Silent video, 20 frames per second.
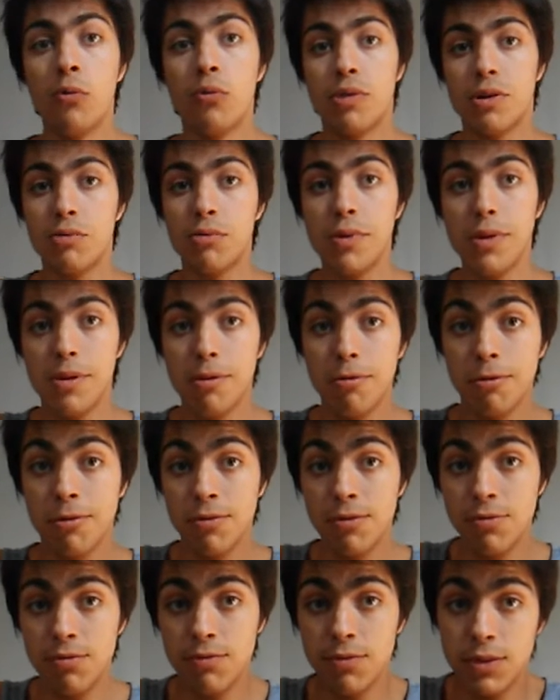where we'll
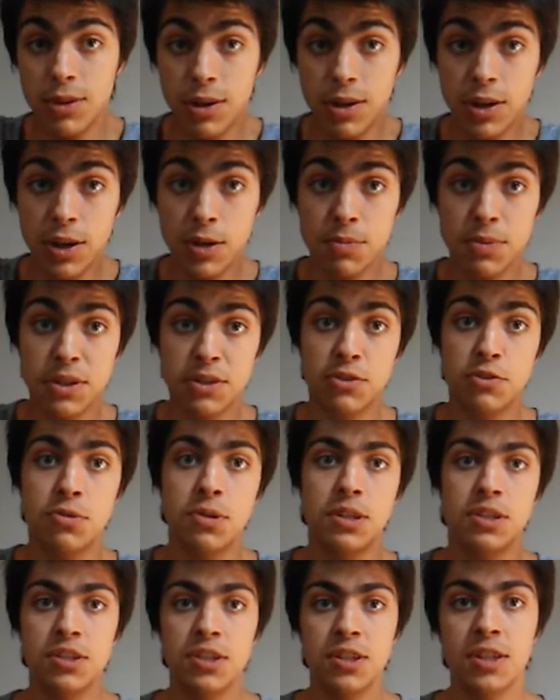talk about
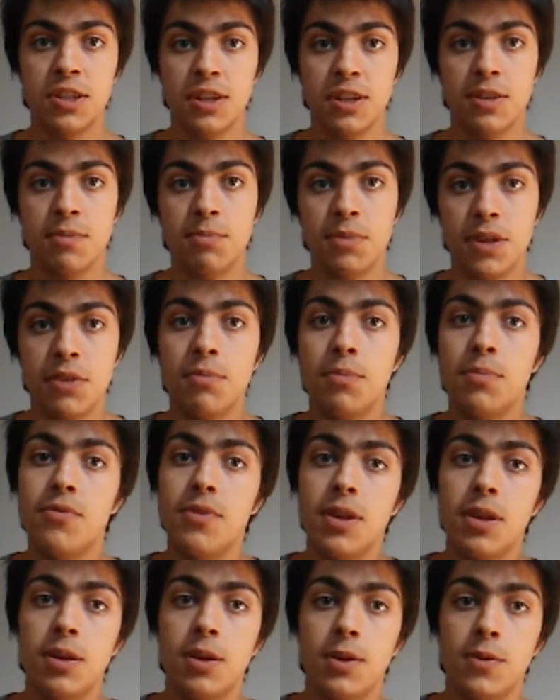stretching and
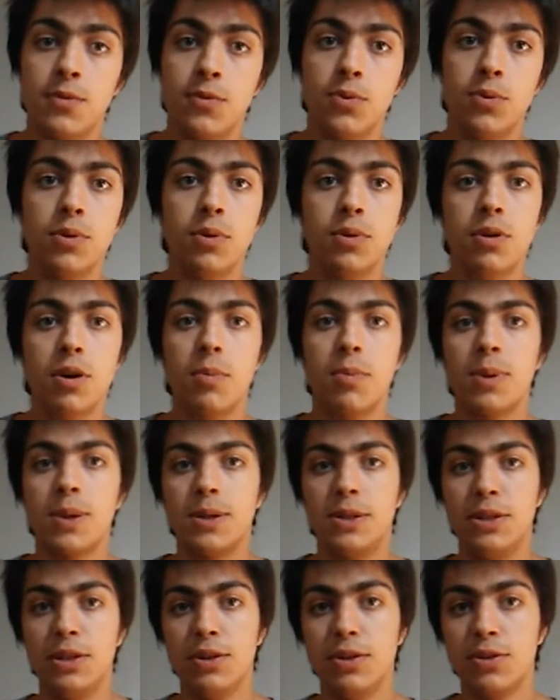maybe give you a couple
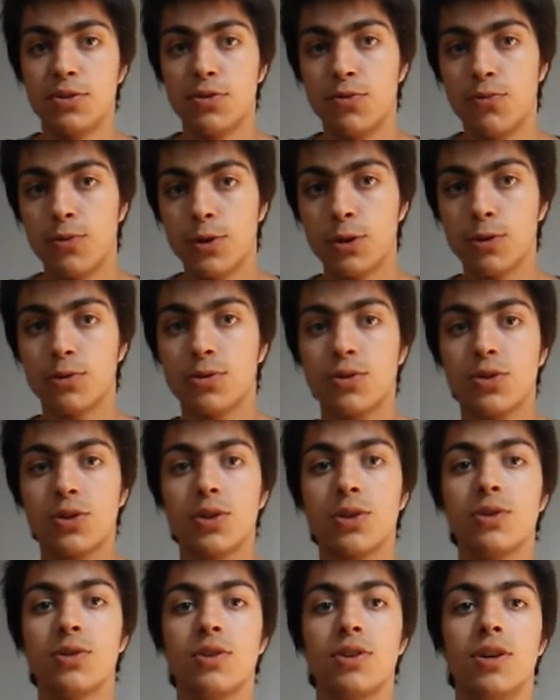ideas of where to
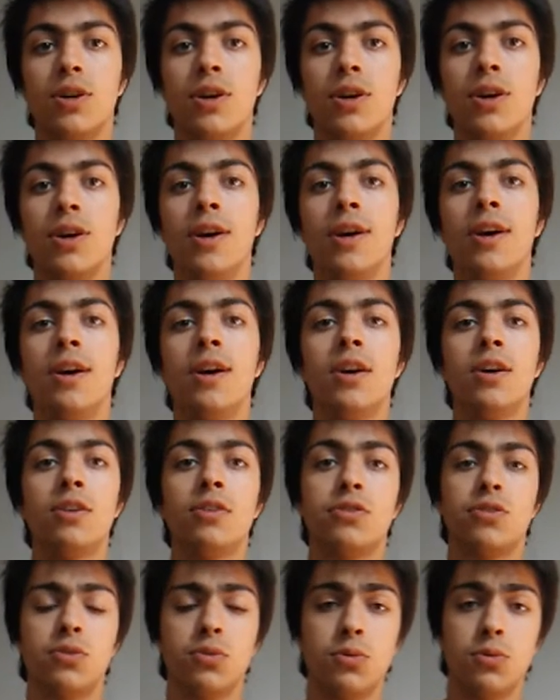start.
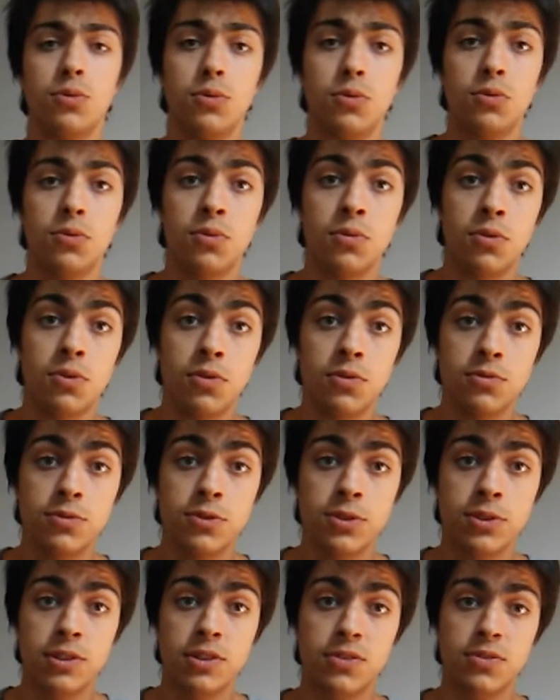So
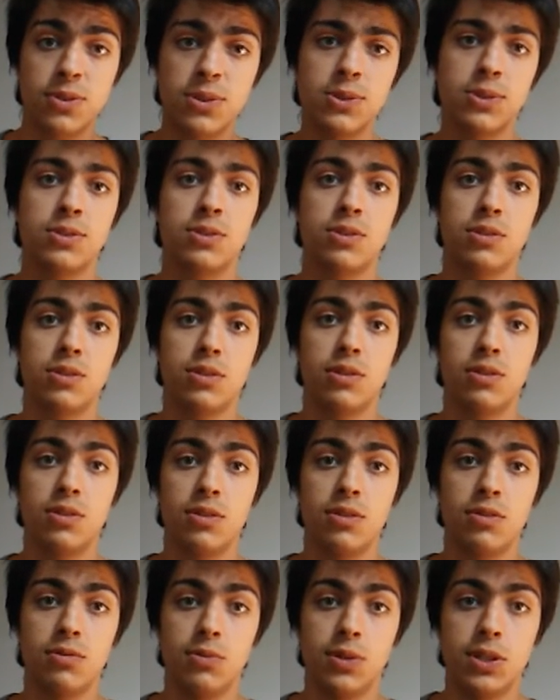first things first,
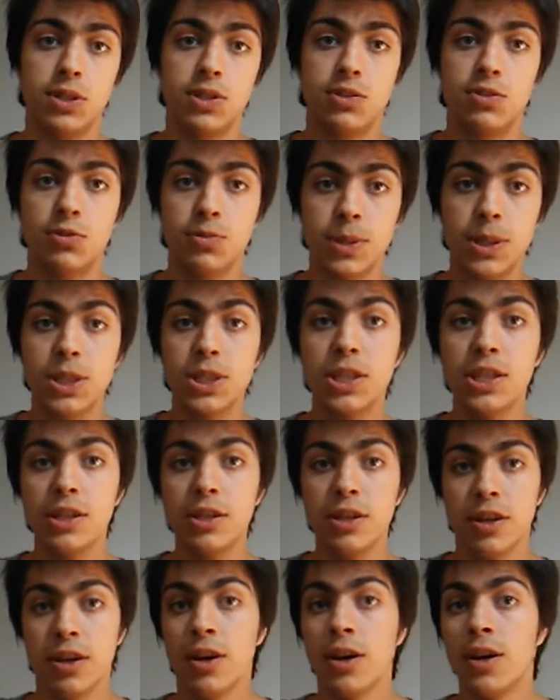what is
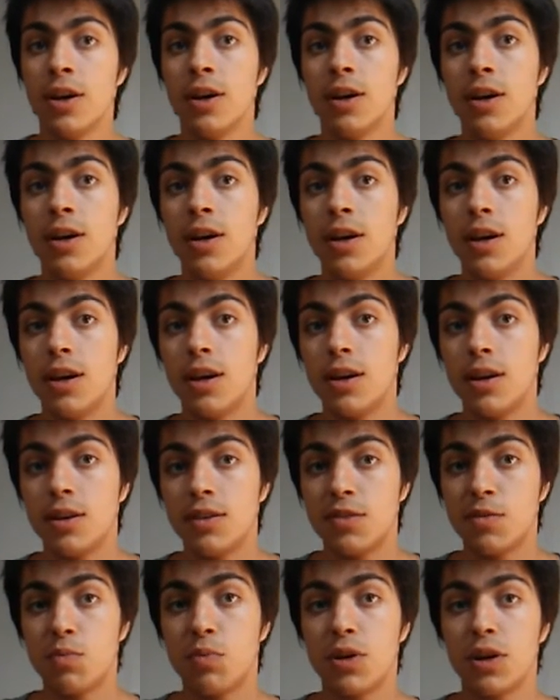stretching?
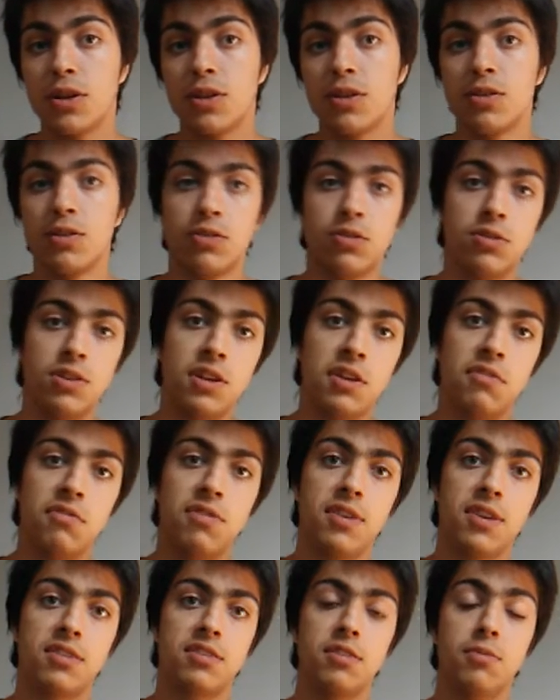It's practice to gain
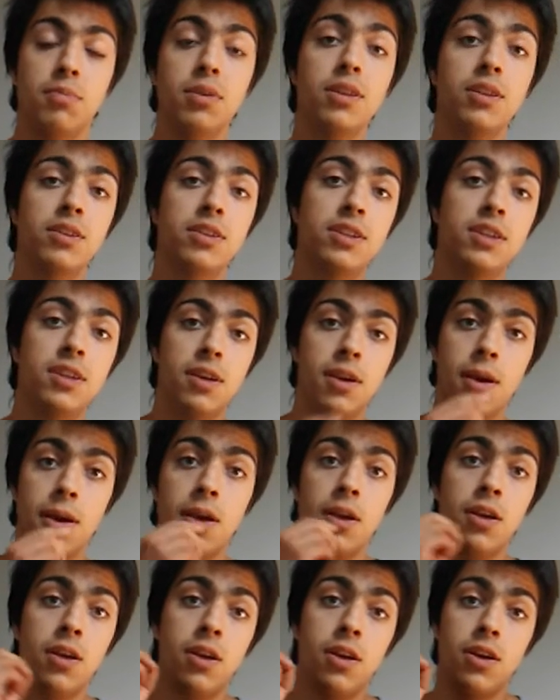flexibility
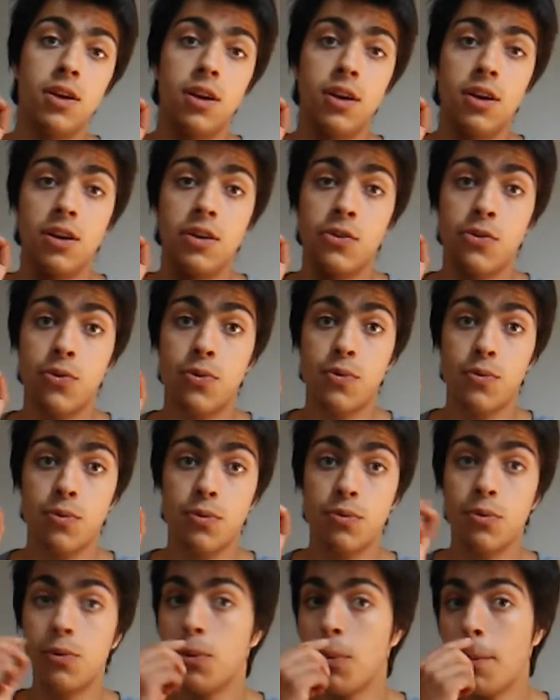
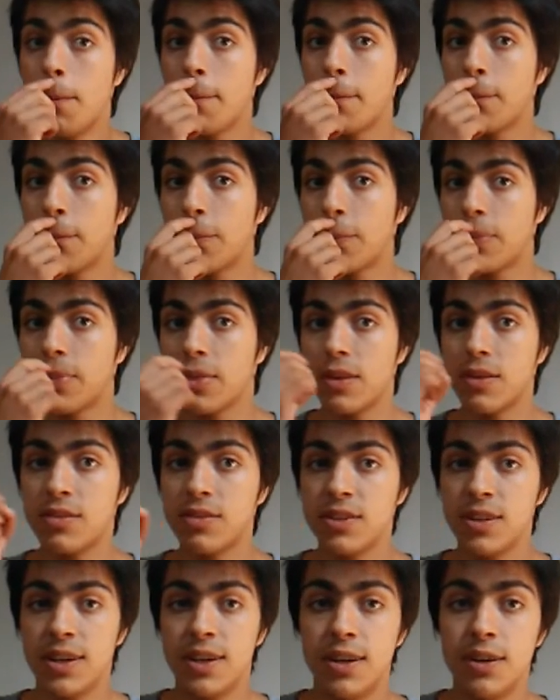through
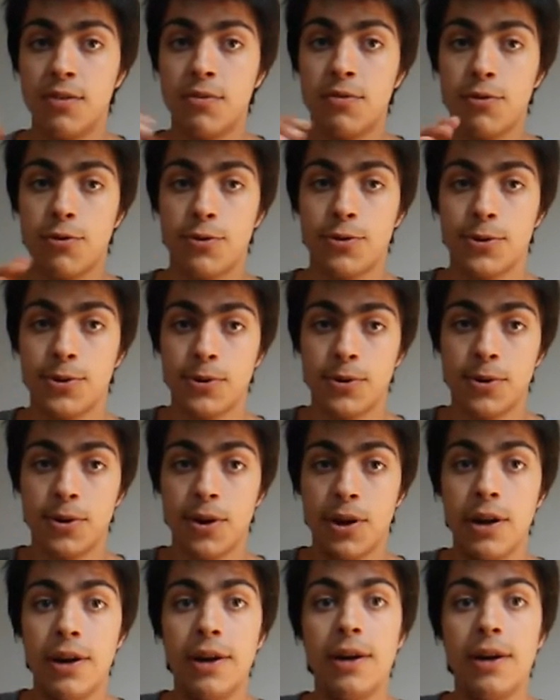staying for